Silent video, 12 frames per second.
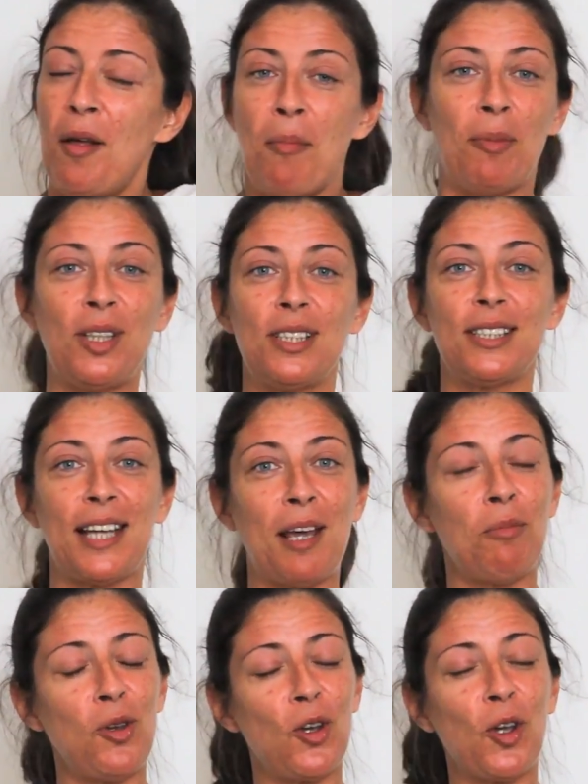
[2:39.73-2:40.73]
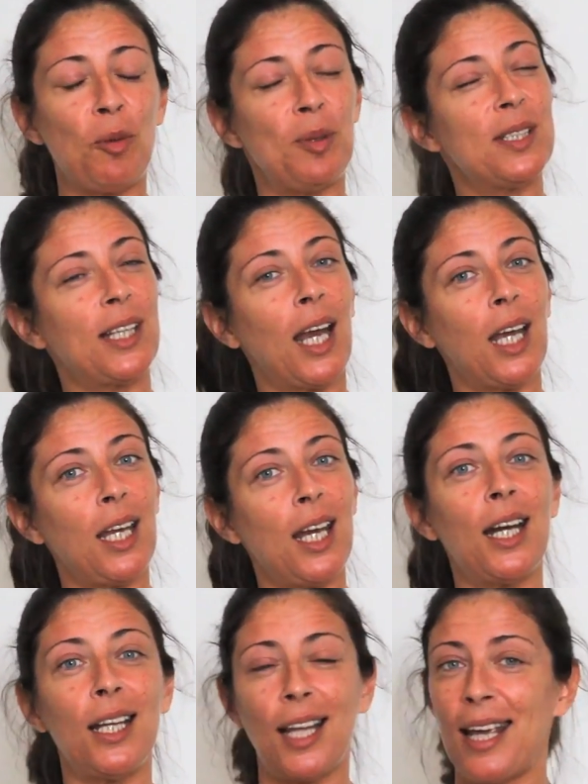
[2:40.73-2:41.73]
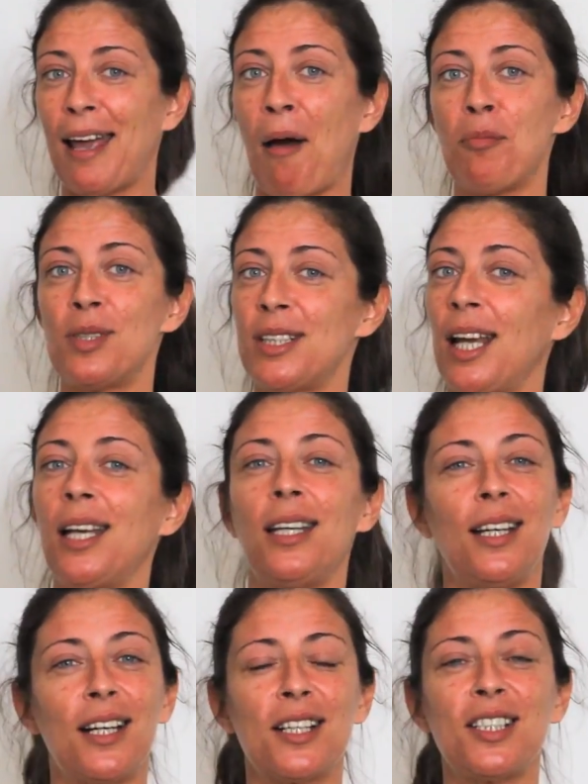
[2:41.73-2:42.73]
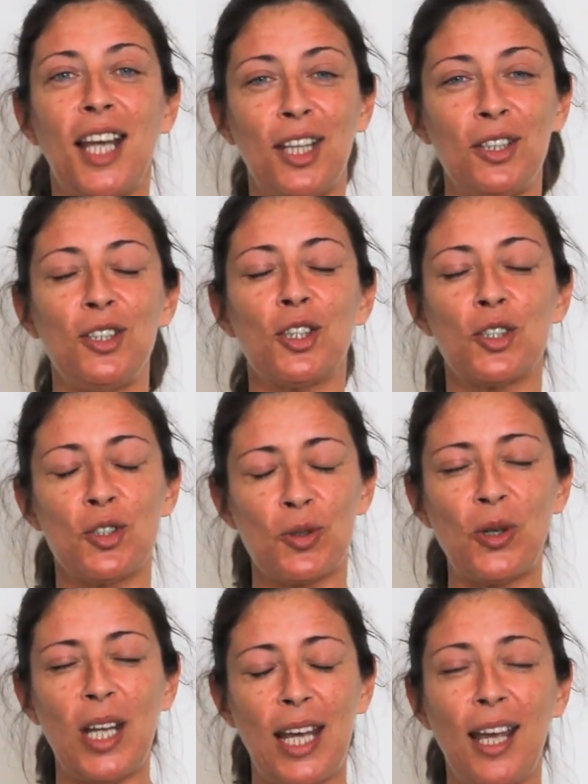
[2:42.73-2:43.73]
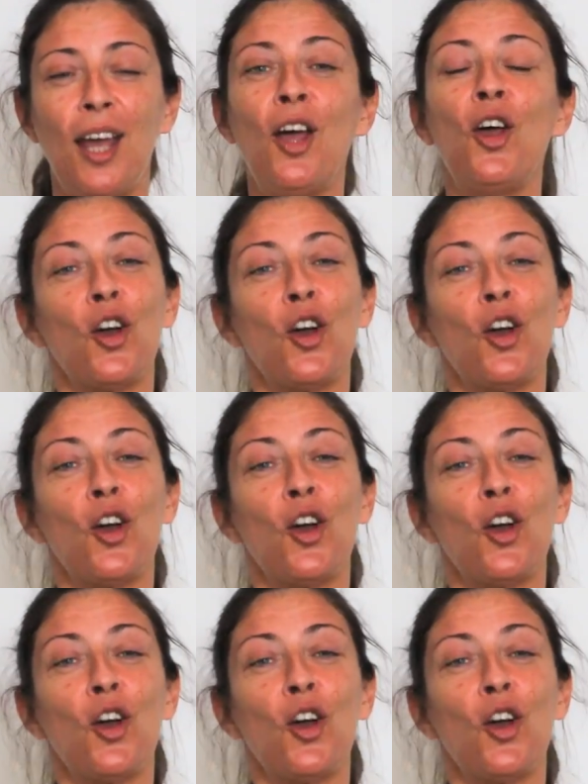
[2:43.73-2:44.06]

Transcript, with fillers: months' time you could be sitting here like I'm sitting here telling your story